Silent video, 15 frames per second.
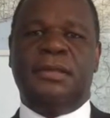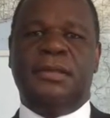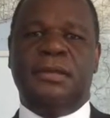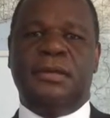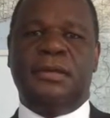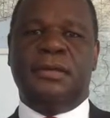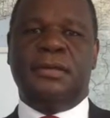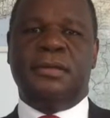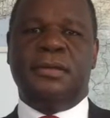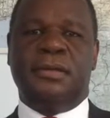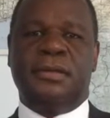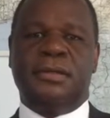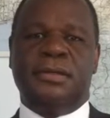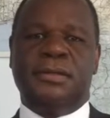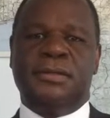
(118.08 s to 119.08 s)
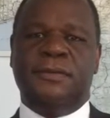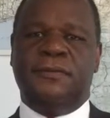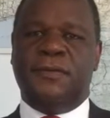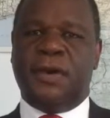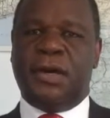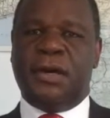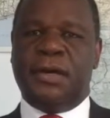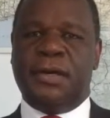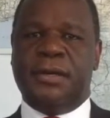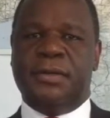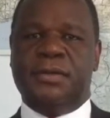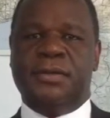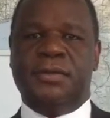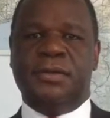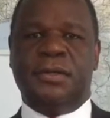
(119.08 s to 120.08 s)
the
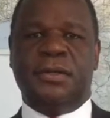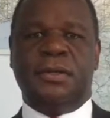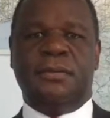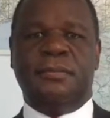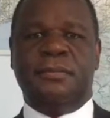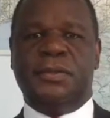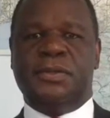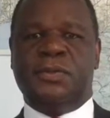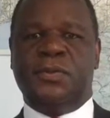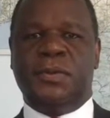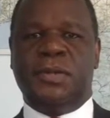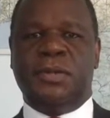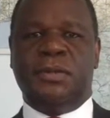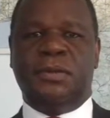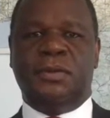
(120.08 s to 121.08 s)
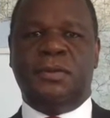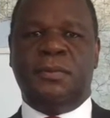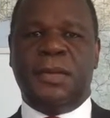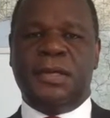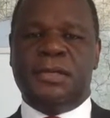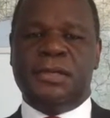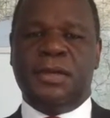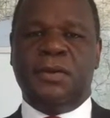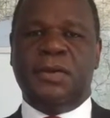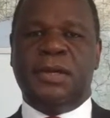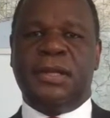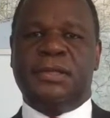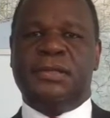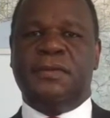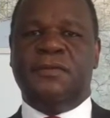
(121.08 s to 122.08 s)
divide between
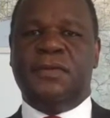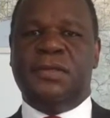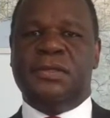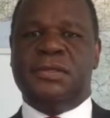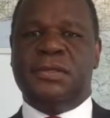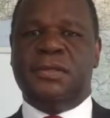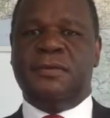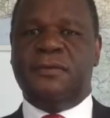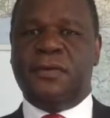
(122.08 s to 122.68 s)
humanitarian activities and